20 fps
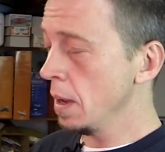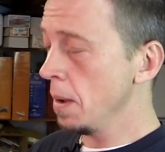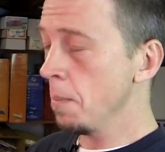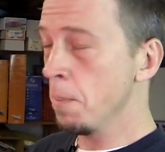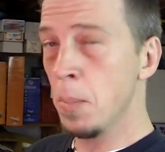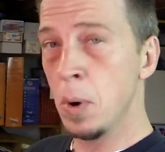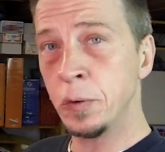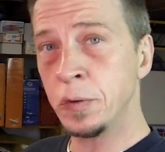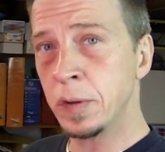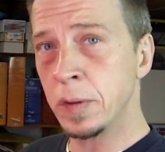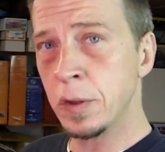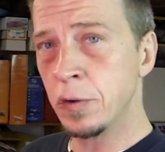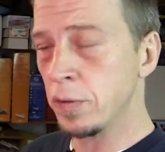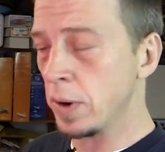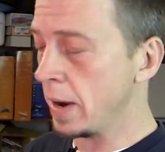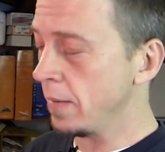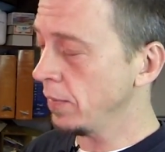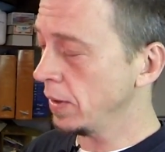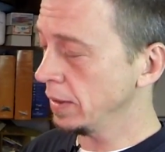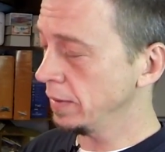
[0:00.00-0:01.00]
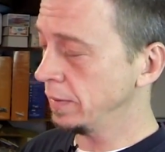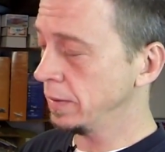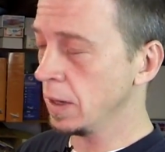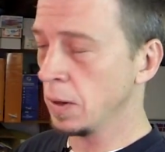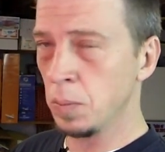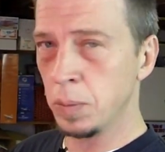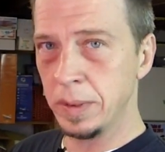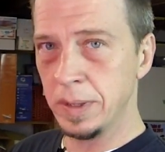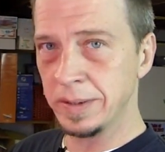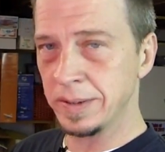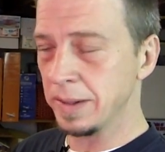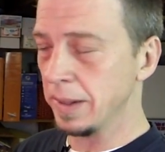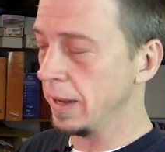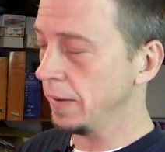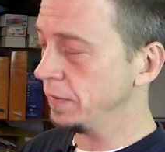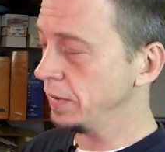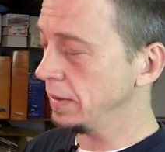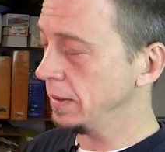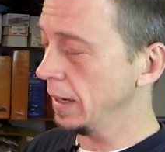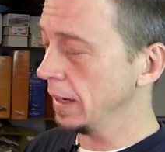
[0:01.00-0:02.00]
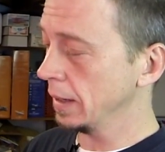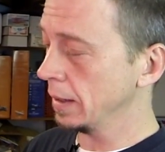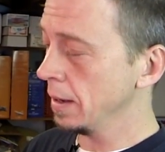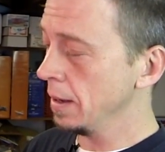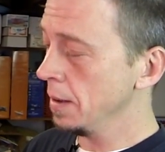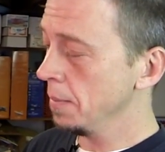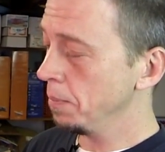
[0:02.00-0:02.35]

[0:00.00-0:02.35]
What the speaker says: Most of the driving is done with this left stick.